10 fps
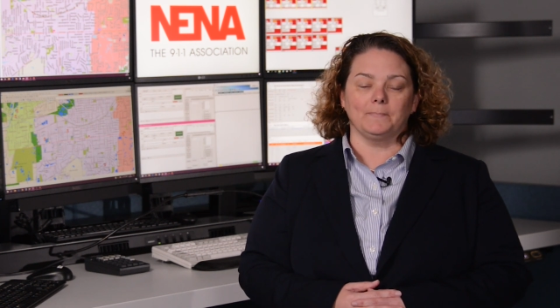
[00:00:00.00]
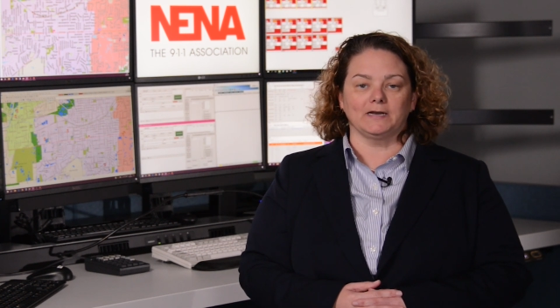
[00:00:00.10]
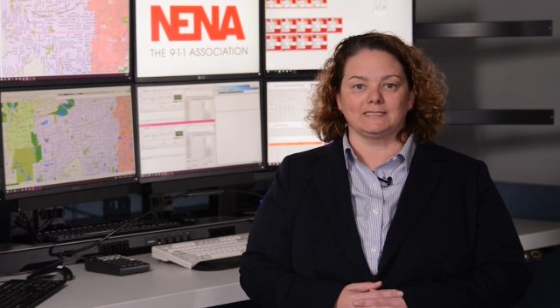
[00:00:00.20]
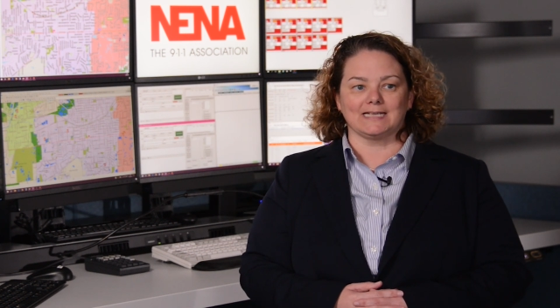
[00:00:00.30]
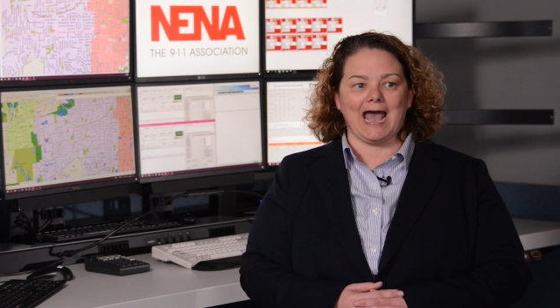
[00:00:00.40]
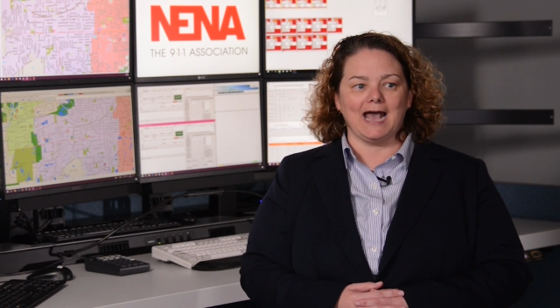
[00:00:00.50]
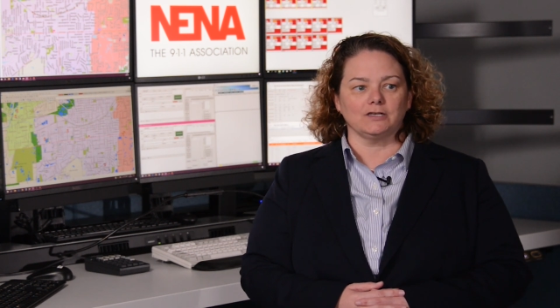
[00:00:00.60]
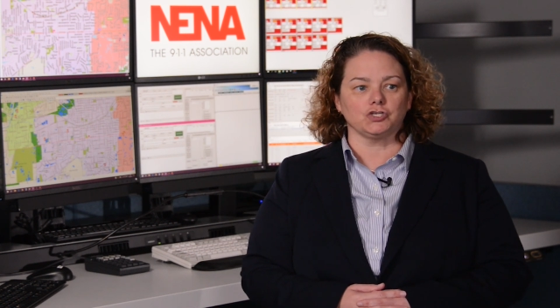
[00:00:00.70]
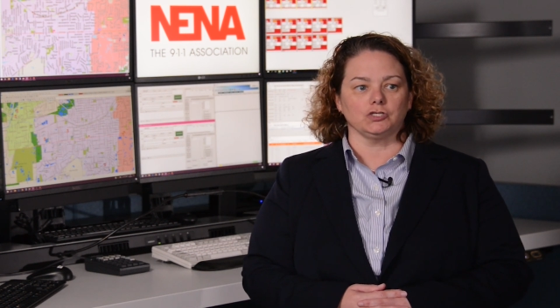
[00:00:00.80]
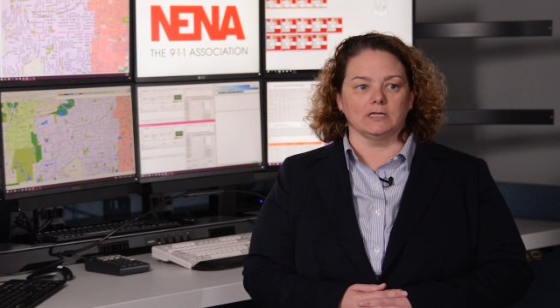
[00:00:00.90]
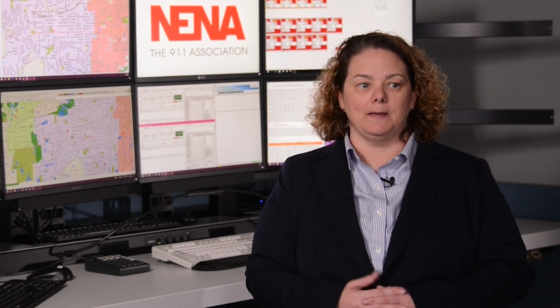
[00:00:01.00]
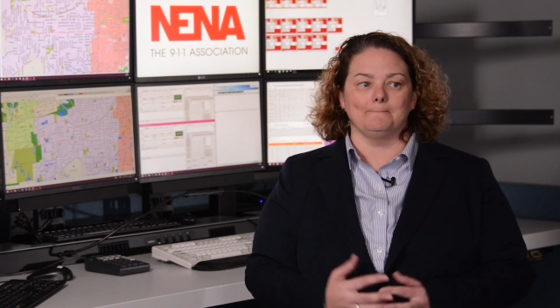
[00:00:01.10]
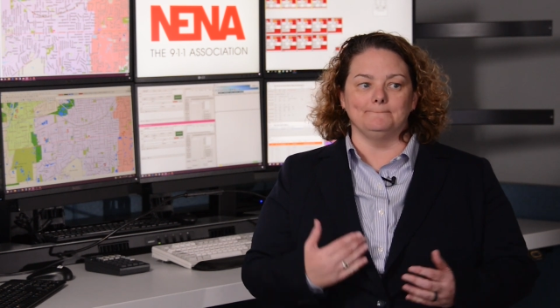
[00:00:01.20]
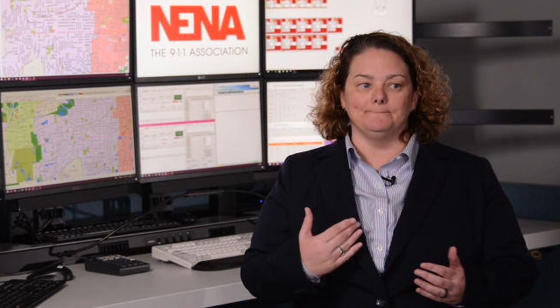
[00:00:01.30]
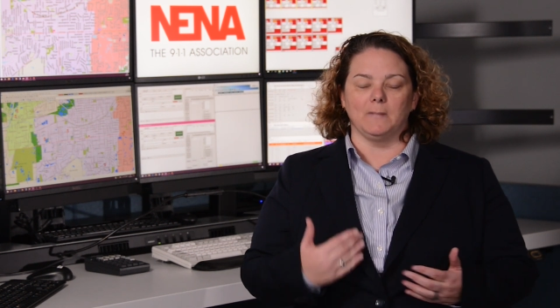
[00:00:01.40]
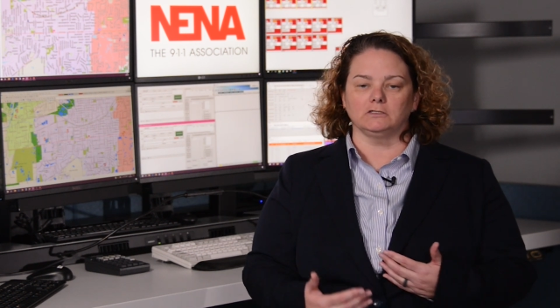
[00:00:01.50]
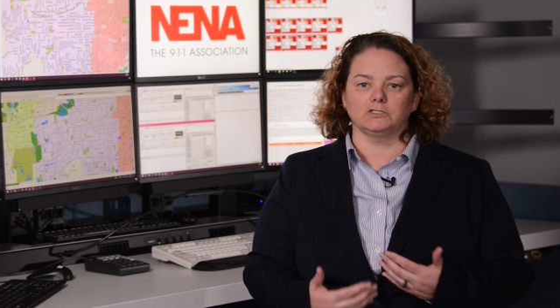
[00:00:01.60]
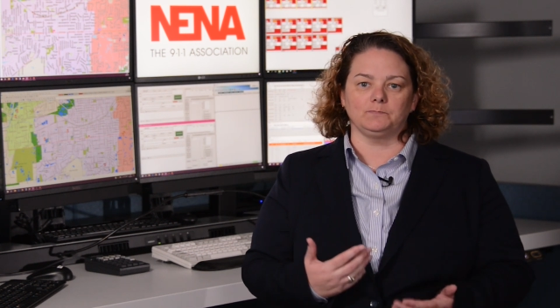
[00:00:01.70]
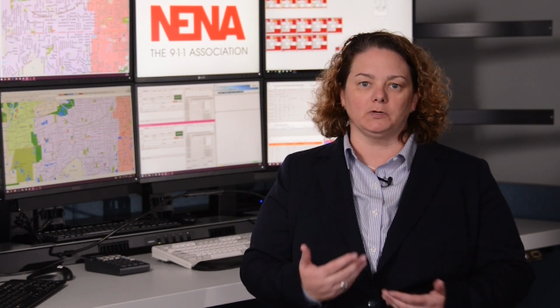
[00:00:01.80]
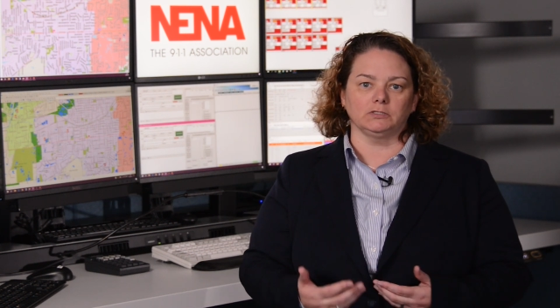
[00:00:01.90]
but it's actually
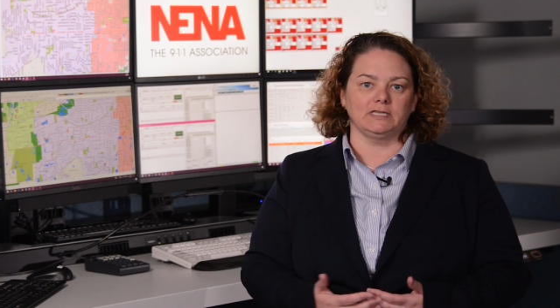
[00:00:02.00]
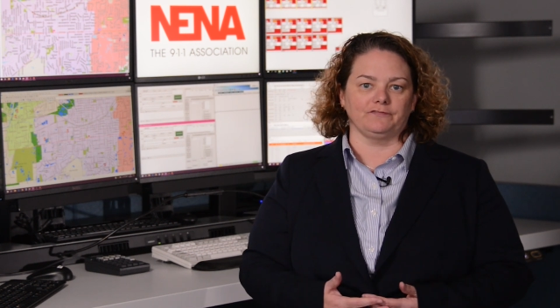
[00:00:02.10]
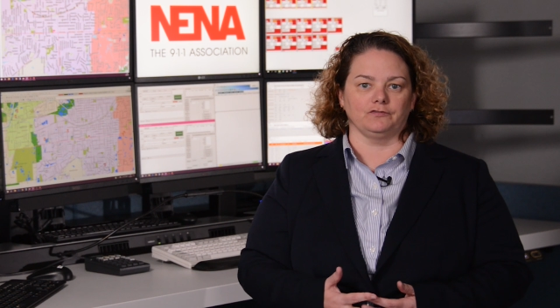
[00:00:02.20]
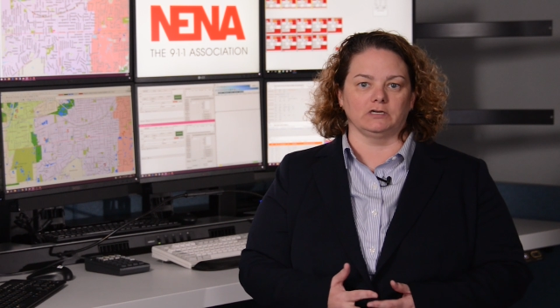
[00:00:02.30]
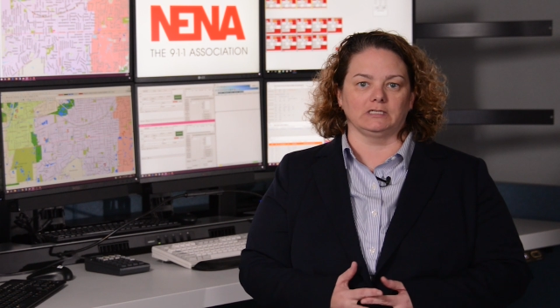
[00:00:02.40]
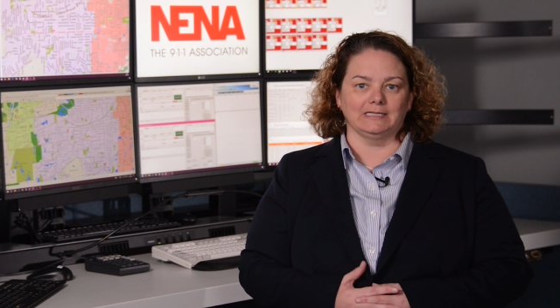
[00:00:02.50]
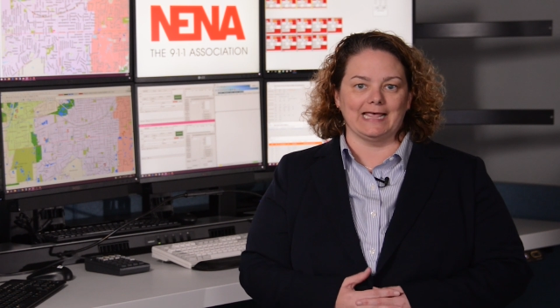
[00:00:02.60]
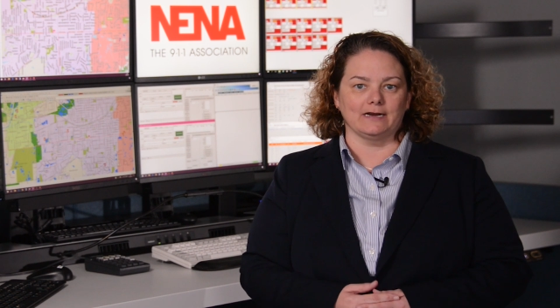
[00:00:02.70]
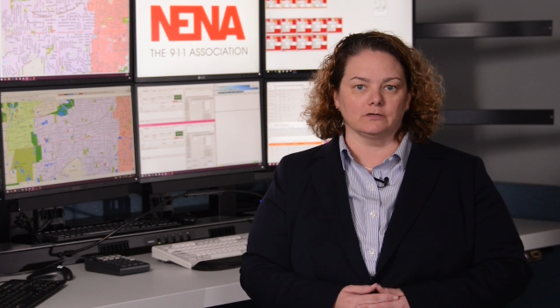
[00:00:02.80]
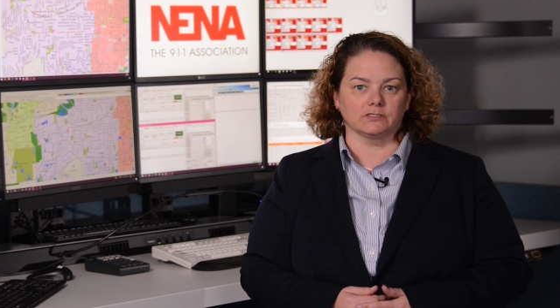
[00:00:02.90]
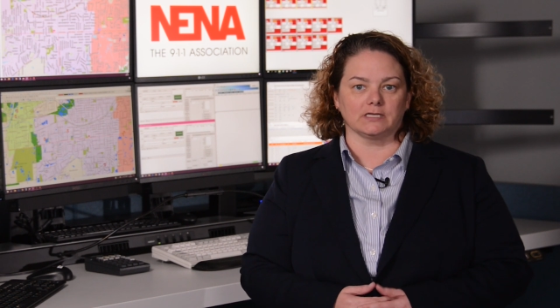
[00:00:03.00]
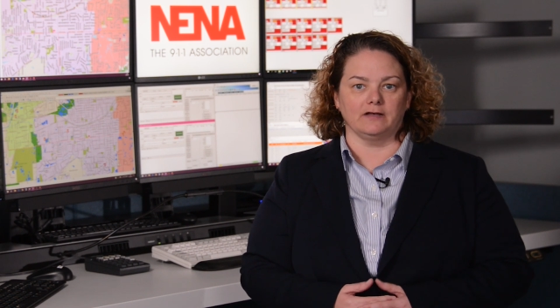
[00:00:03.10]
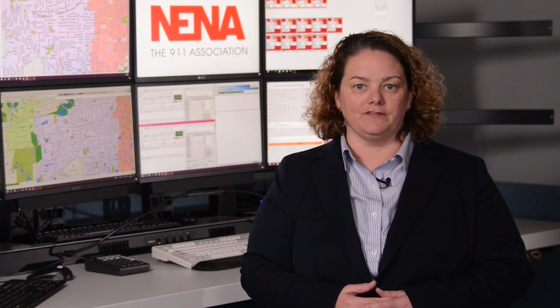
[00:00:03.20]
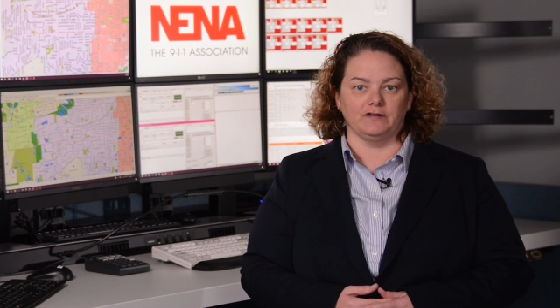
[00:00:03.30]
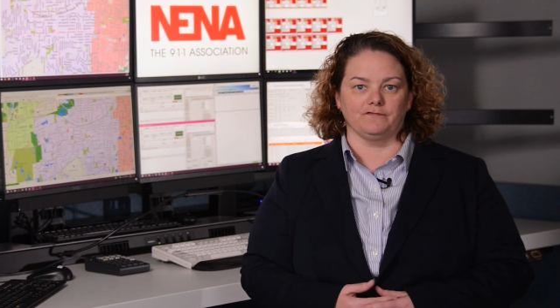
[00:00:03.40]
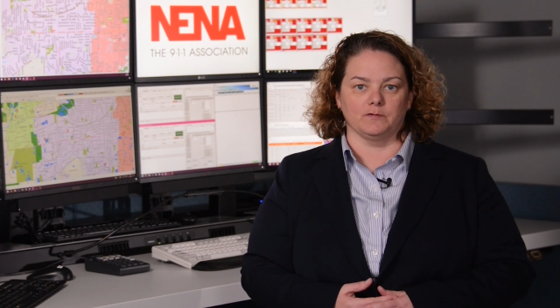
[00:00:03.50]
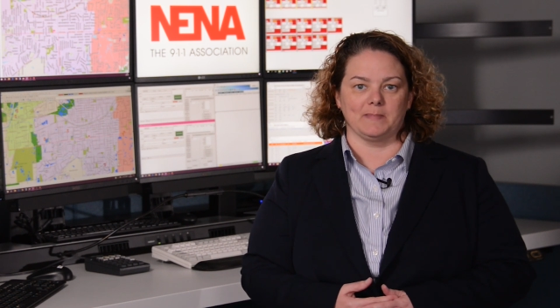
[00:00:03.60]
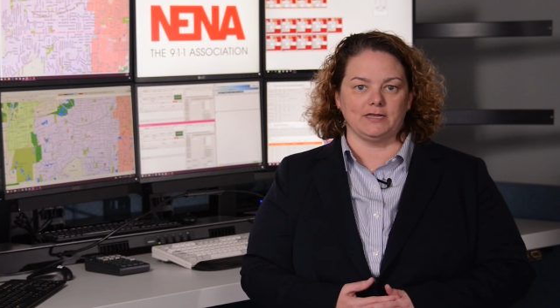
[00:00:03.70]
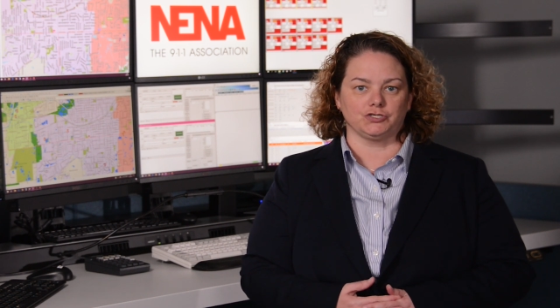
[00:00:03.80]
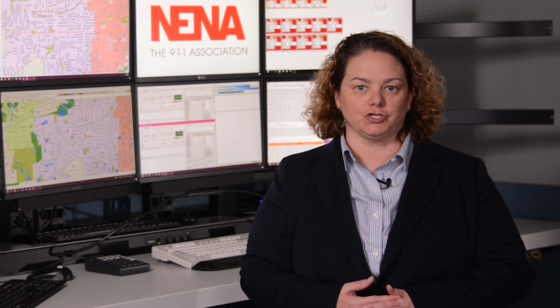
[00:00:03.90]
multiple different layers of
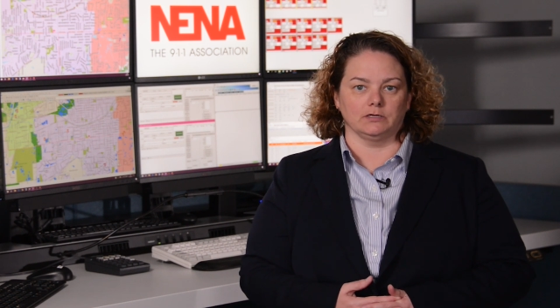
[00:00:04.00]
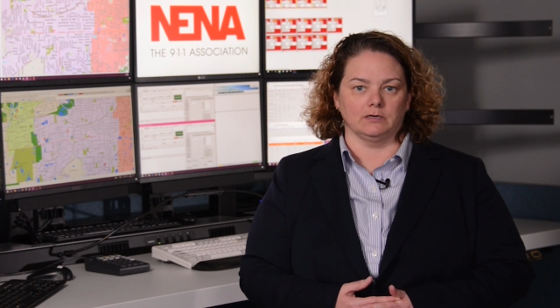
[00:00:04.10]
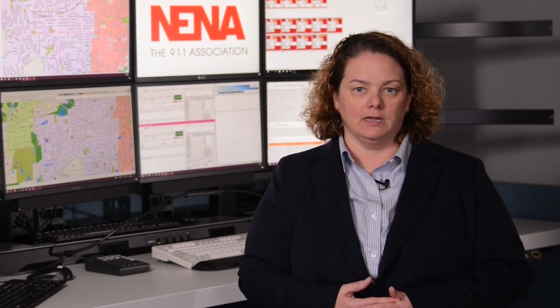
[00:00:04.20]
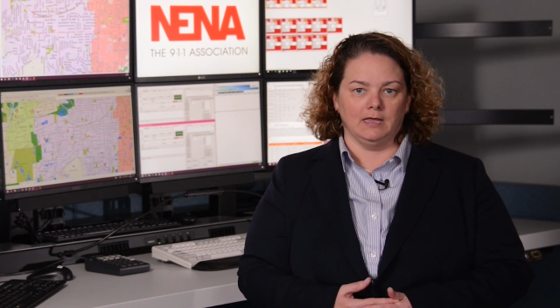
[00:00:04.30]
information.